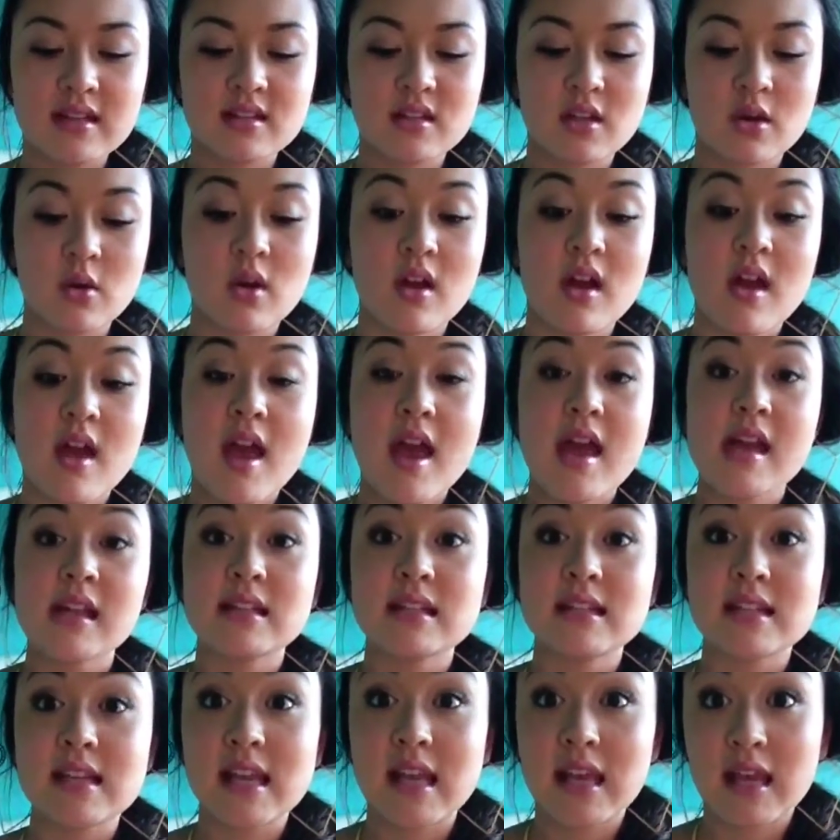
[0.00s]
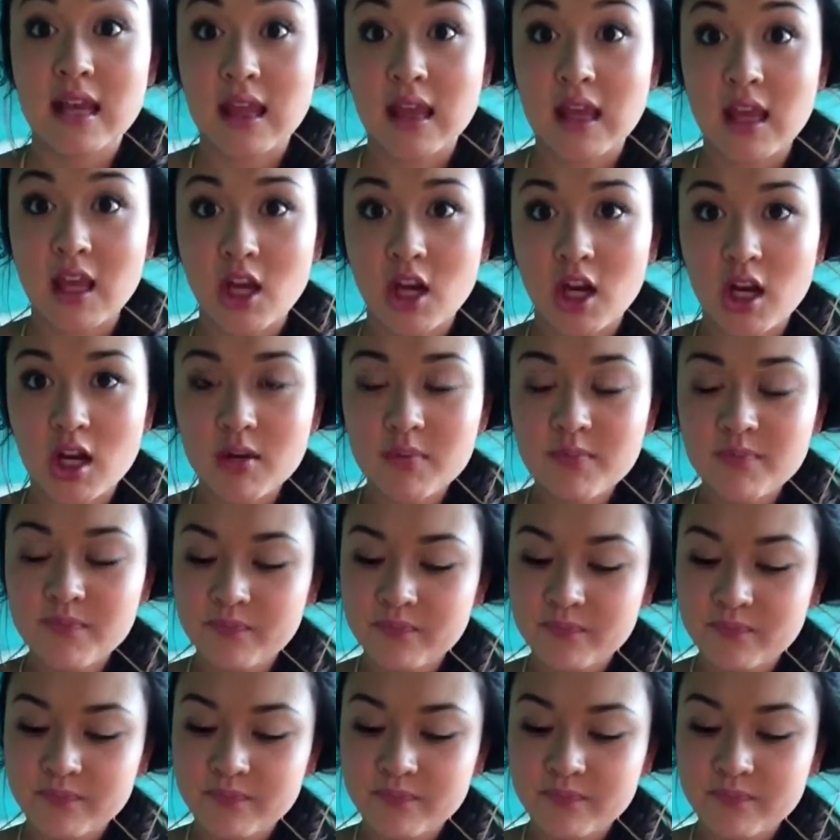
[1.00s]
So it's in here.